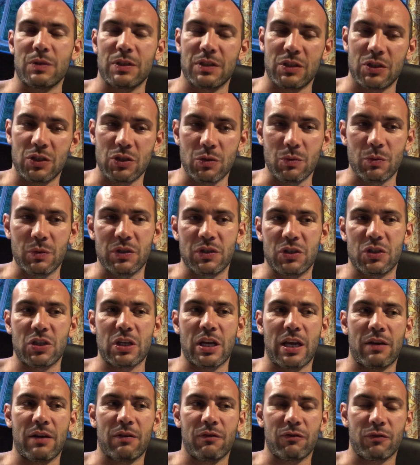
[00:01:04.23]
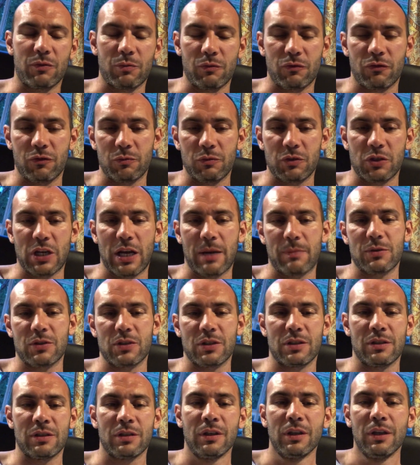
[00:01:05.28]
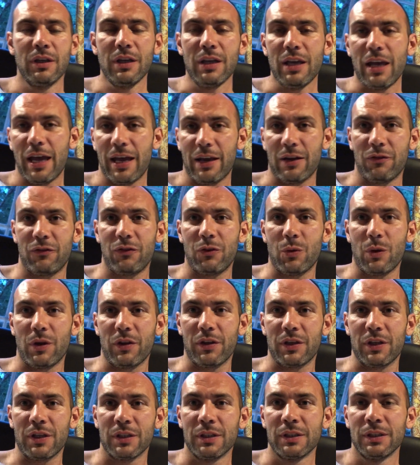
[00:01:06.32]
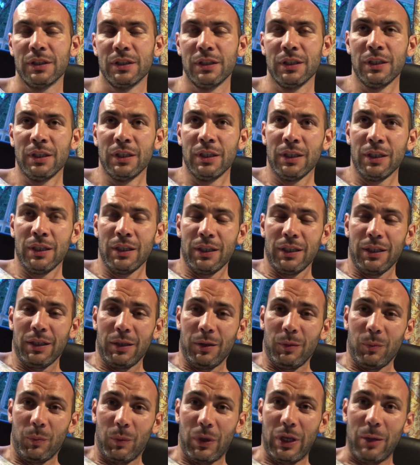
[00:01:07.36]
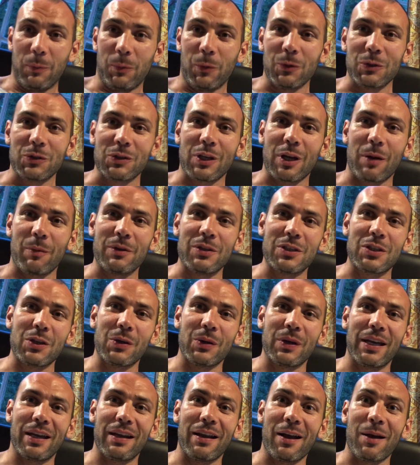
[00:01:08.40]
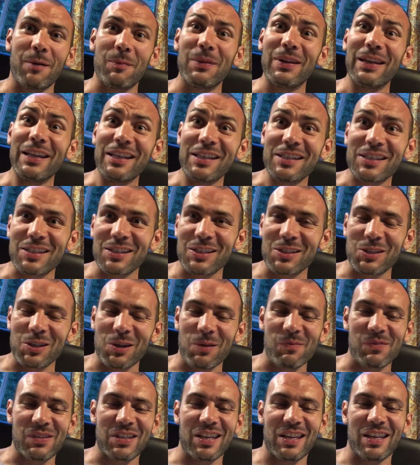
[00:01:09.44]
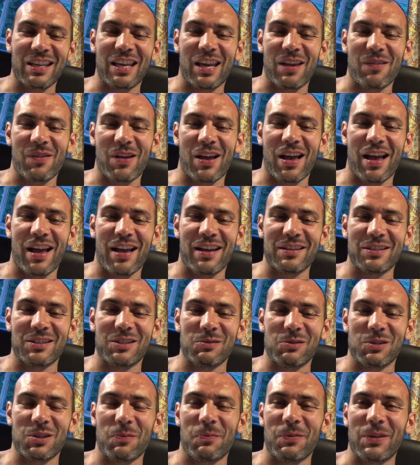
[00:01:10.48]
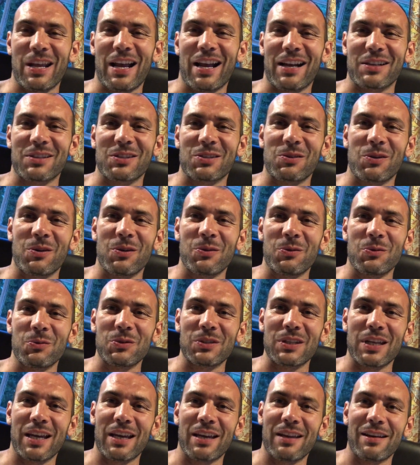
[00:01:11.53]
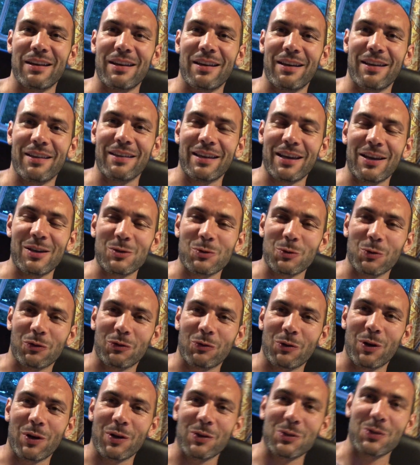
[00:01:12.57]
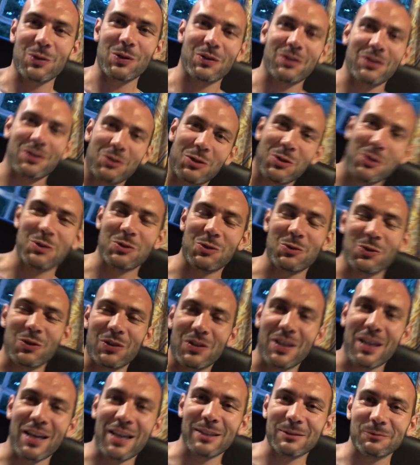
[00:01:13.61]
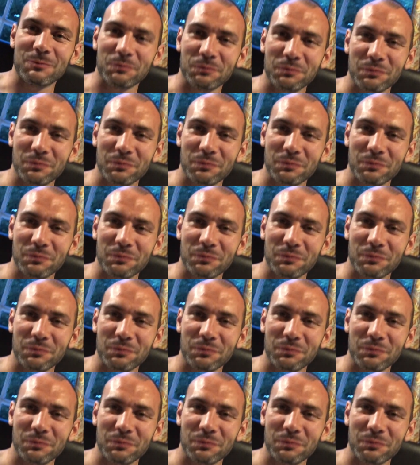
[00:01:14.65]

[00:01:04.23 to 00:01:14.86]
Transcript: with Jen from Shepton and a few other people to come and do it. Lisa jumped in and gave a hand. She was up in the axe throwing all day and the angel throwing, so I think she enjoyed that.